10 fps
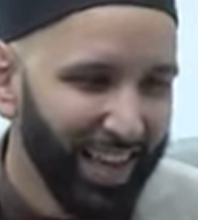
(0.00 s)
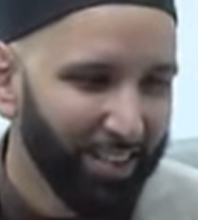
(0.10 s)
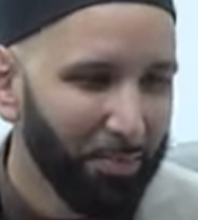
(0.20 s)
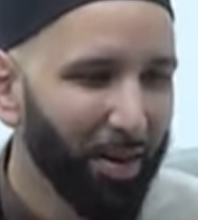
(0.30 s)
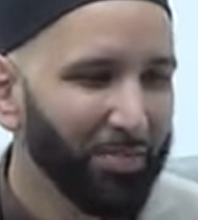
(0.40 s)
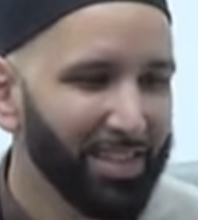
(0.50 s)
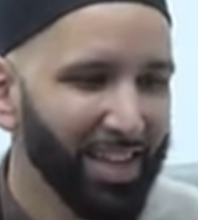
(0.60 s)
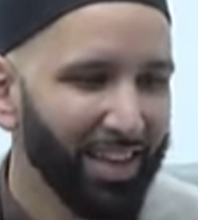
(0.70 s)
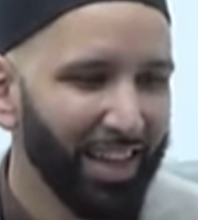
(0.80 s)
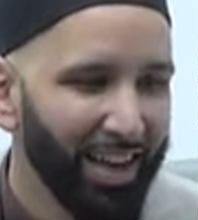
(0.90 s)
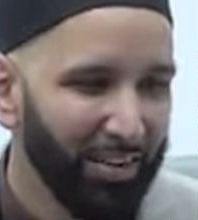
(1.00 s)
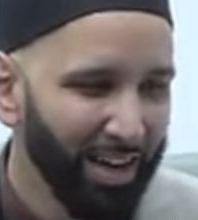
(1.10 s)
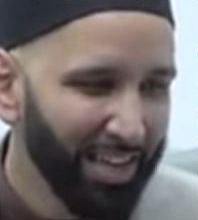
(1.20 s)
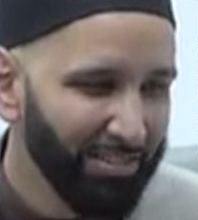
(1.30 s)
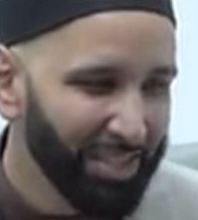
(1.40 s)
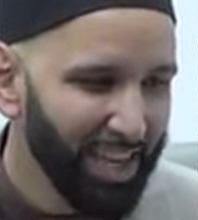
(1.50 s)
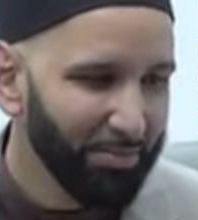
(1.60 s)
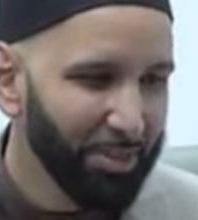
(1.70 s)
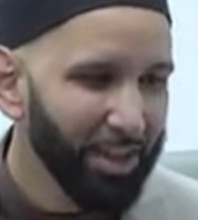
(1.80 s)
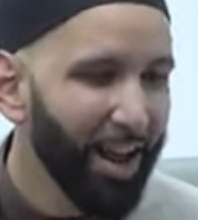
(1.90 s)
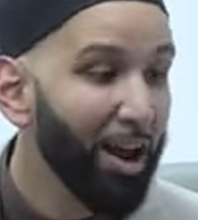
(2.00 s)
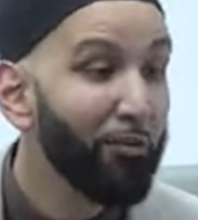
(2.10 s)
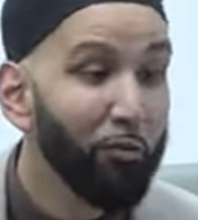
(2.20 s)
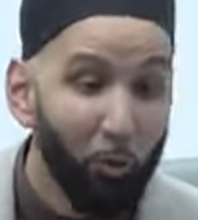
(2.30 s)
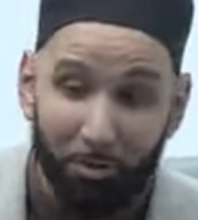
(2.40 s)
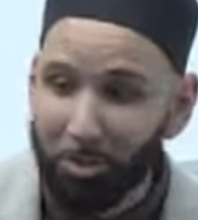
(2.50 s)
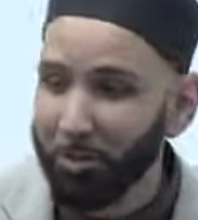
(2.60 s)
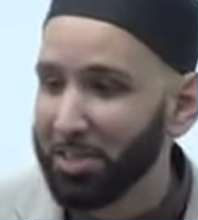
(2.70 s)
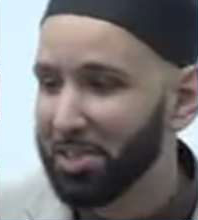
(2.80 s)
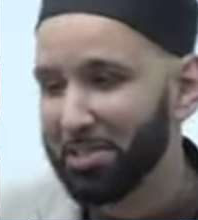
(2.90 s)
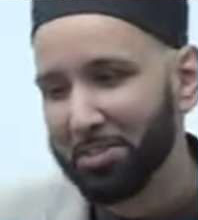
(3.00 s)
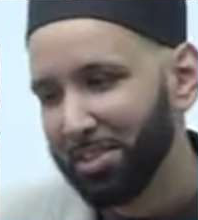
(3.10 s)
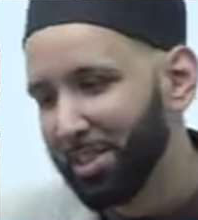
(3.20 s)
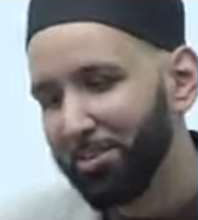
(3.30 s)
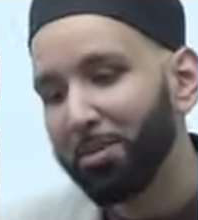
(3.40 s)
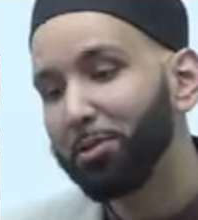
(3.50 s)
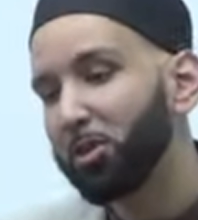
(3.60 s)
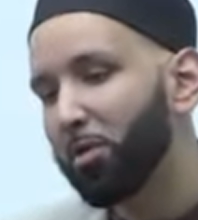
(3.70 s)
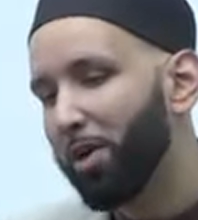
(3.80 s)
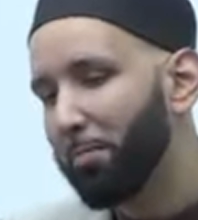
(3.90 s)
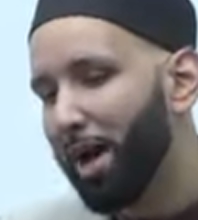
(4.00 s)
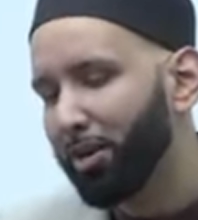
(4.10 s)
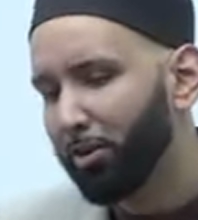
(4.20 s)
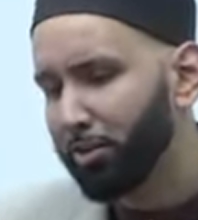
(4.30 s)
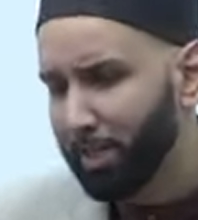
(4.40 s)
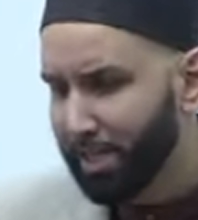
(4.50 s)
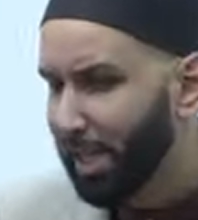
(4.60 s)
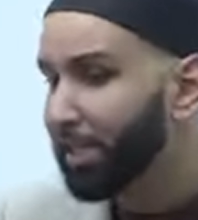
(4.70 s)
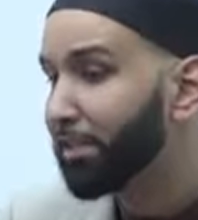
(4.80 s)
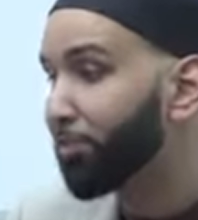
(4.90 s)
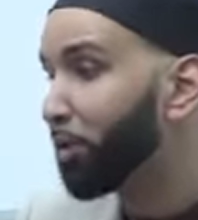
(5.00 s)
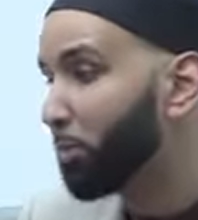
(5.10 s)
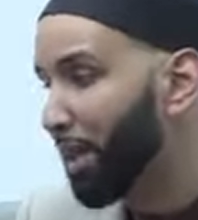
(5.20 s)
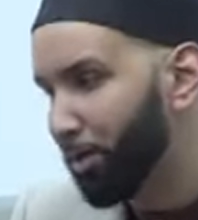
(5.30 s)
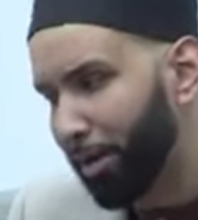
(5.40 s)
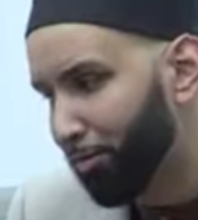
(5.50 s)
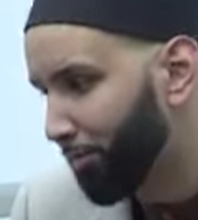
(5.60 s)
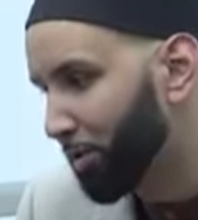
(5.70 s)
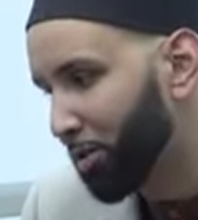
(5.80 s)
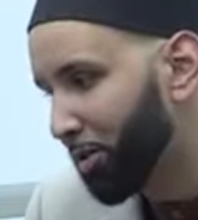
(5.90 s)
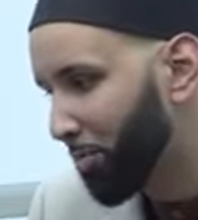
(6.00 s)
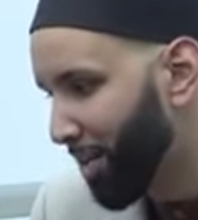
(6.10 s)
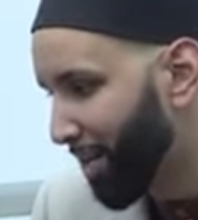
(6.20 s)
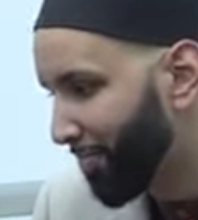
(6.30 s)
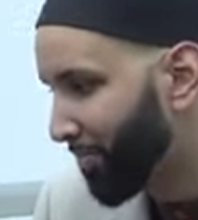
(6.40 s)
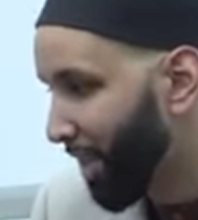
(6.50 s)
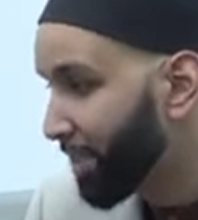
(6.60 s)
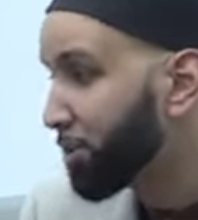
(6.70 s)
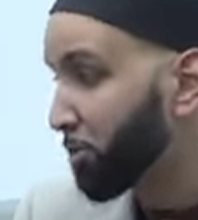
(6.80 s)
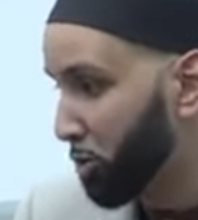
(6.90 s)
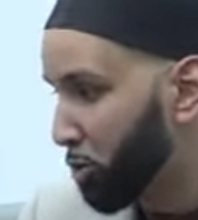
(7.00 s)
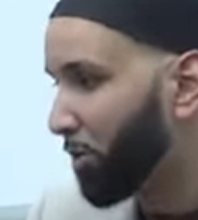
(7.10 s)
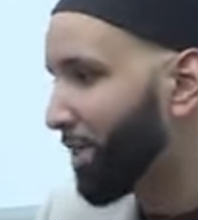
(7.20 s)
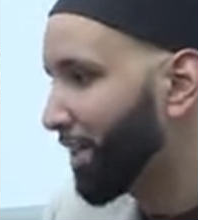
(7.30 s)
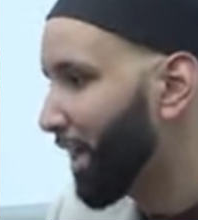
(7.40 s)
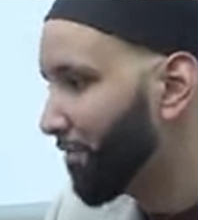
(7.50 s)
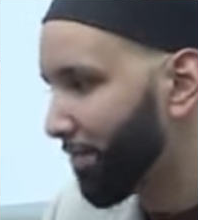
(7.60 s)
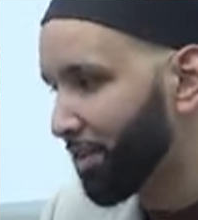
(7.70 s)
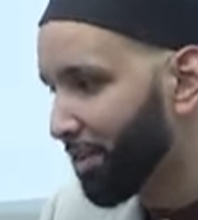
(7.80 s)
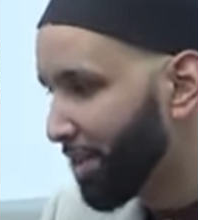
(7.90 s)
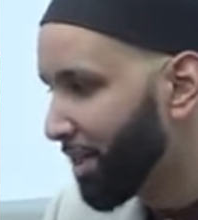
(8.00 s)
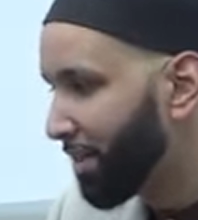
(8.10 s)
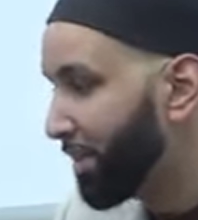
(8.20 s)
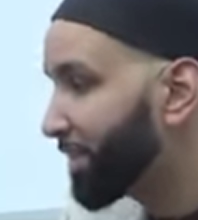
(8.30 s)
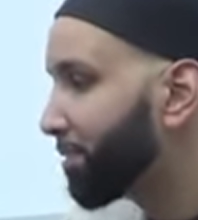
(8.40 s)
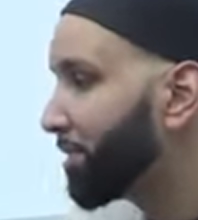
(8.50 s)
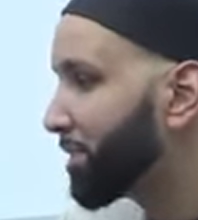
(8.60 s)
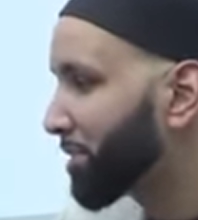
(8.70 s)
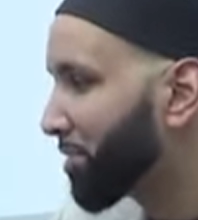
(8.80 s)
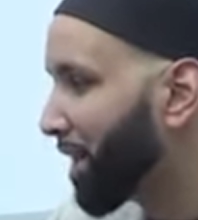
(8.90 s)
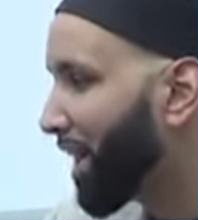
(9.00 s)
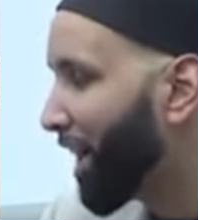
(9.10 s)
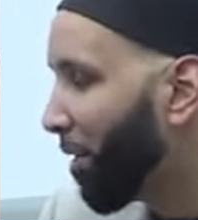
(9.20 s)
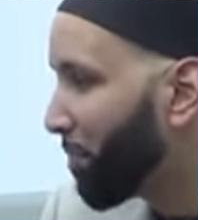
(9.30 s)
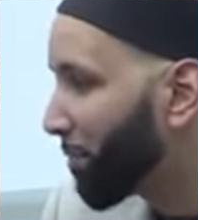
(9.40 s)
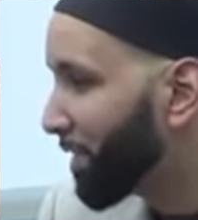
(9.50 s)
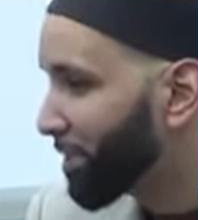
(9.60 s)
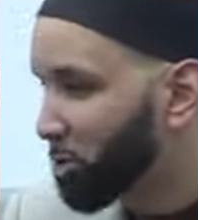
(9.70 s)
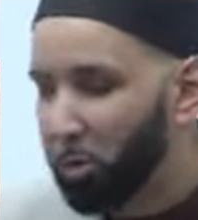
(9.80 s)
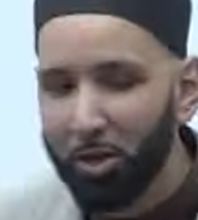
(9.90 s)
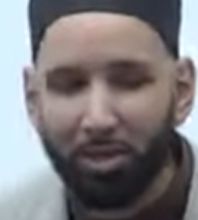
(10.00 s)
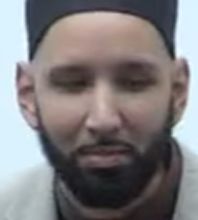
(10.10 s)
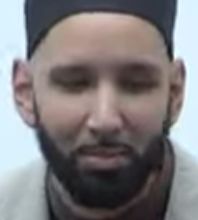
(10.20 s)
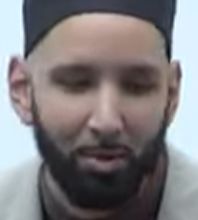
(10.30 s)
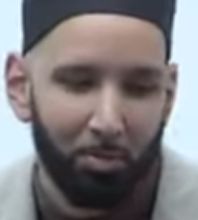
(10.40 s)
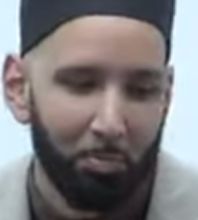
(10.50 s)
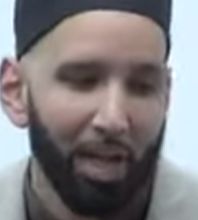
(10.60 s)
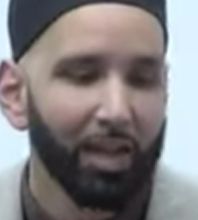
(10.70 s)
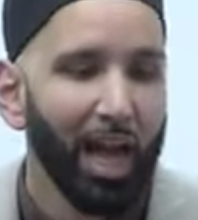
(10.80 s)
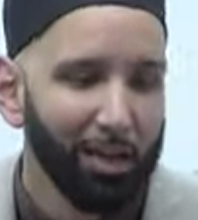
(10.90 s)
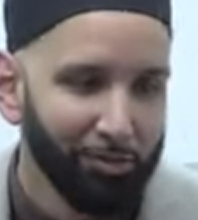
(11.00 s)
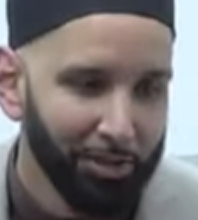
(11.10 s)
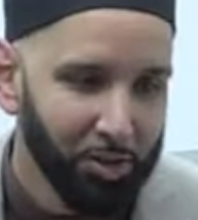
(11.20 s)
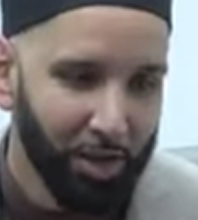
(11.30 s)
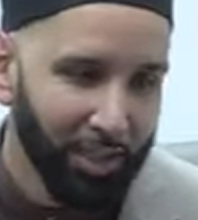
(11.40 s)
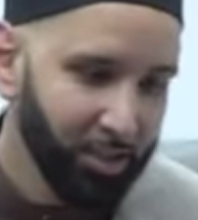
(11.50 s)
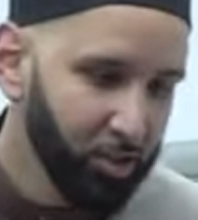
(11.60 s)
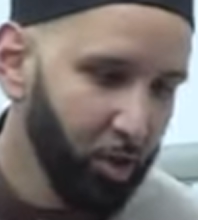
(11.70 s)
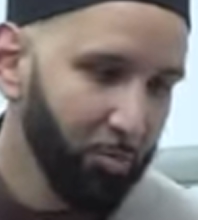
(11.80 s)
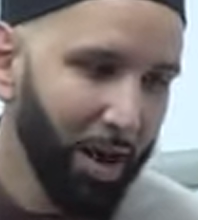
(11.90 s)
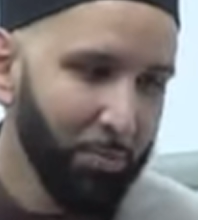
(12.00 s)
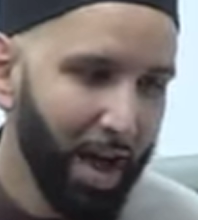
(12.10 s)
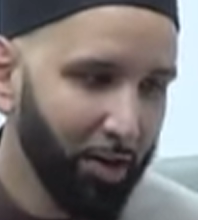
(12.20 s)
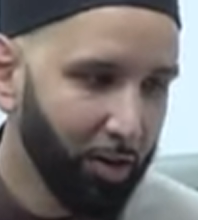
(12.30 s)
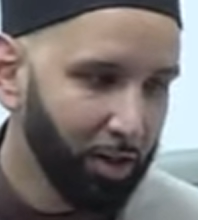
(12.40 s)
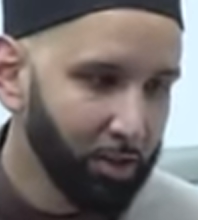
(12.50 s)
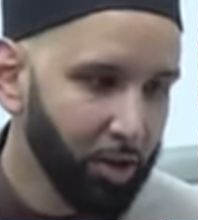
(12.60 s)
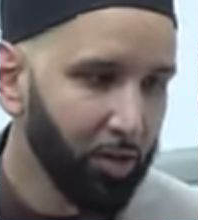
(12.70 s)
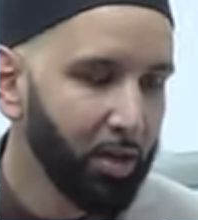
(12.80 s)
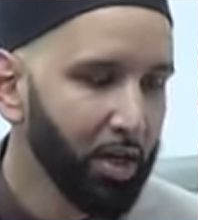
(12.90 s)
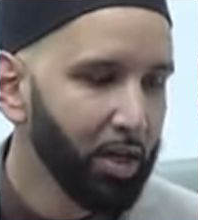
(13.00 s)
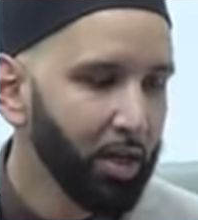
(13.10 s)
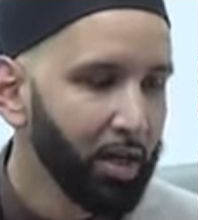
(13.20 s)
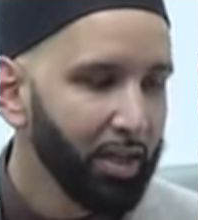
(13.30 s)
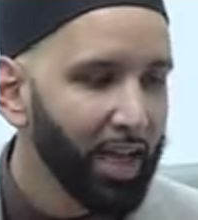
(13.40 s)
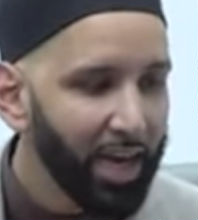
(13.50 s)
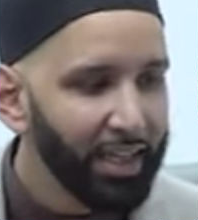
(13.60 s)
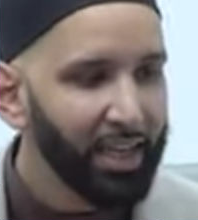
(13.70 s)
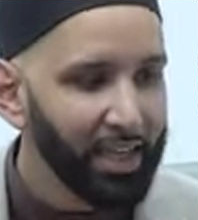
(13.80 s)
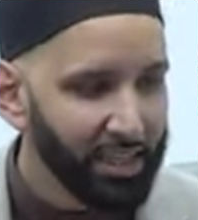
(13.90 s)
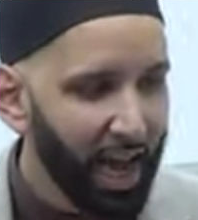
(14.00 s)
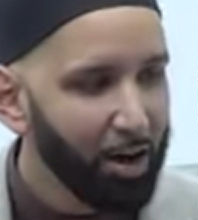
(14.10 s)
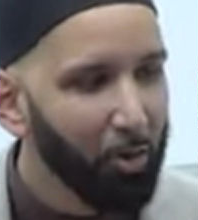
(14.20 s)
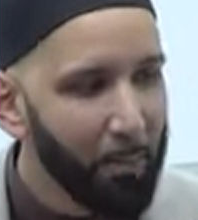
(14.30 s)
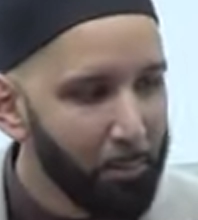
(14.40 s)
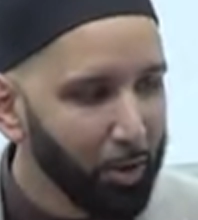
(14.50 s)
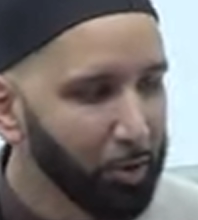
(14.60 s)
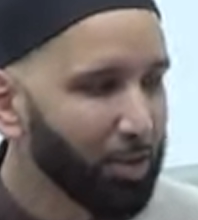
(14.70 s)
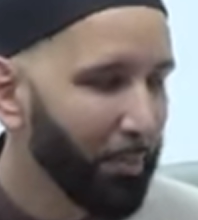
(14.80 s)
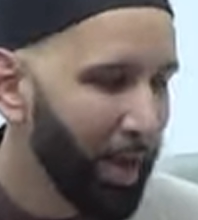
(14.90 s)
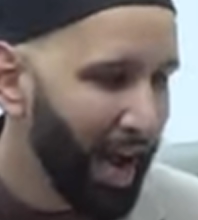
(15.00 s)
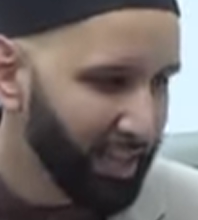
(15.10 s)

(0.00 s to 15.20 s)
that the Prophet sallallahu alaihi wasallam did not afford to us. They just say, you know, I'm gonna turn my back on it because I need to feel better. I don't feel good right now. I need to enjoy my life, and these images are not helping me enjoy my life, and so I need to turn my back on it. So the idea is, how do I build